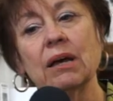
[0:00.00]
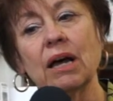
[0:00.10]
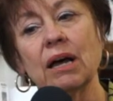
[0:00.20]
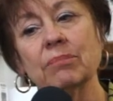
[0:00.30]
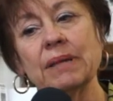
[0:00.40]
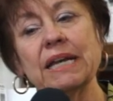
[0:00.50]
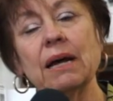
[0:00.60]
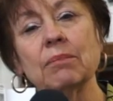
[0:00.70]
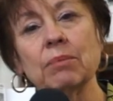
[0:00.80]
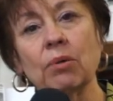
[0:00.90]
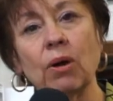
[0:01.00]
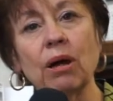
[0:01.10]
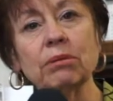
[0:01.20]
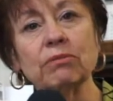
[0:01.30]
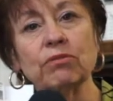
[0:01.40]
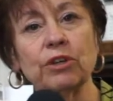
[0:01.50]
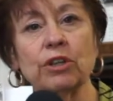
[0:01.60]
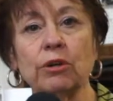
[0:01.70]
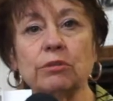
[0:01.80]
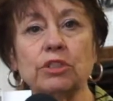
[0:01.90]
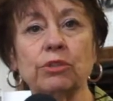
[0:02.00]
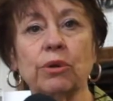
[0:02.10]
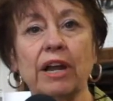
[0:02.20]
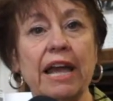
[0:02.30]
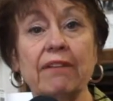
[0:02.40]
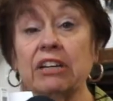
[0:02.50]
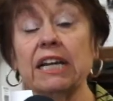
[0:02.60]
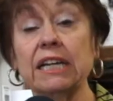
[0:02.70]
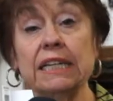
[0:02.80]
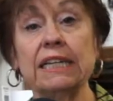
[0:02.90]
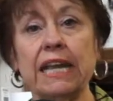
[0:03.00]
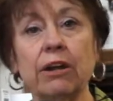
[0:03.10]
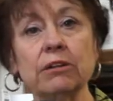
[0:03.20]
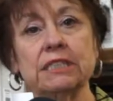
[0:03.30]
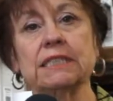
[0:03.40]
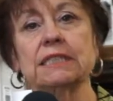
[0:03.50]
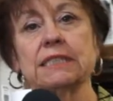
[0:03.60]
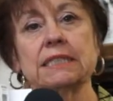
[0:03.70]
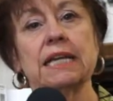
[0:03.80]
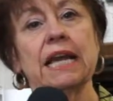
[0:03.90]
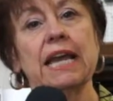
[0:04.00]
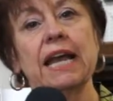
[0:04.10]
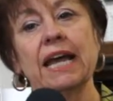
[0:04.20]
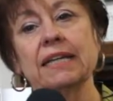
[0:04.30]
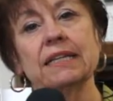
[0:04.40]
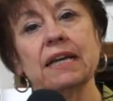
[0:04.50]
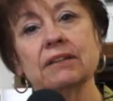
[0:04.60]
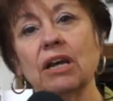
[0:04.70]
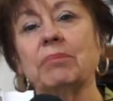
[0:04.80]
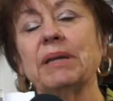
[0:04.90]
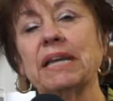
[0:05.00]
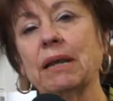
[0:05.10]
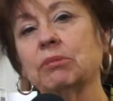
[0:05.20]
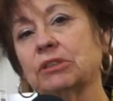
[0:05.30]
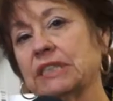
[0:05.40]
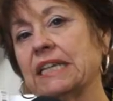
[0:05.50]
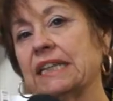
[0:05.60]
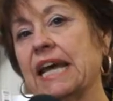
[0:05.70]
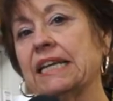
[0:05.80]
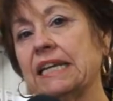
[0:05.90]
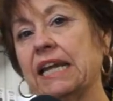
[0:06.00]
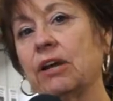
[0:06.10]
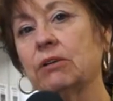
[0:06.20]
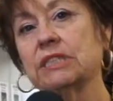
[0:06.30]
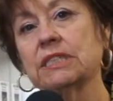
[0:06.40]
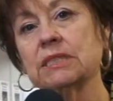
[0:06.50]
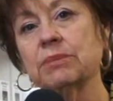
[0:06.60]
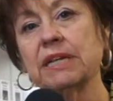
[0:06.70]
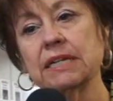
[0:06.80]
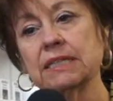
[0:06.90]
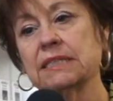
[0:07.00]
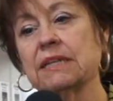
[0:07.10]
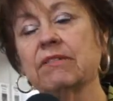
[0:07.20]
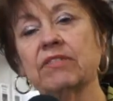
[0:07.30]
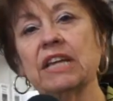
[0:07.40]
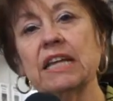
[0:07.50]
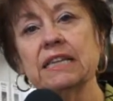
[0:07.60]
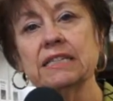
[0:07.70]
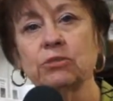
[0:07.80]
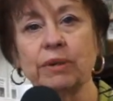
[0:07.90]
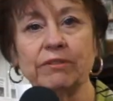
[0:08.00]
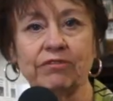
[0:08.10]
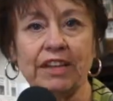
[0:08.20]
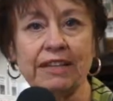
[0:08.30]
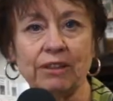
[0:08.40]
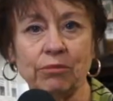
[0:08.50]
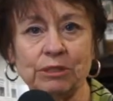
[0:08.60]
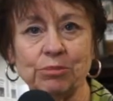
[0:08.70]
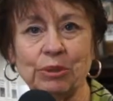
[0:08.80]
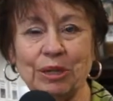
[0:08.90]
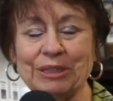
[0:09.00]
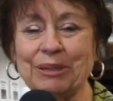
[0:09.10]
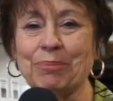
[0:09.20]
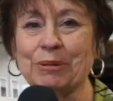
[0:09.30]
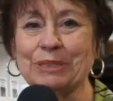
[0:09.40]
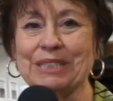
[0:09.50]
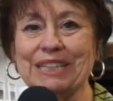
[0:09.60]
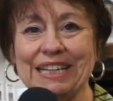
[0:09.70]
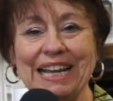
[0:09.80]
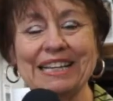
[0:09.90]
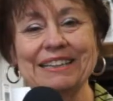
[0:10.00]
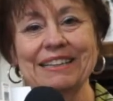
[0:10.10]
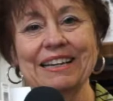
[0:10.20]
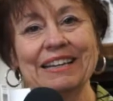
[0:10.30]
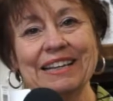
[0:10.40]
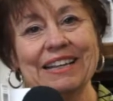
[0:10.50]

um, become a problem for those who are have a gun inheritance and not being able to get that inheritance because of this red flag that was put on the person that had the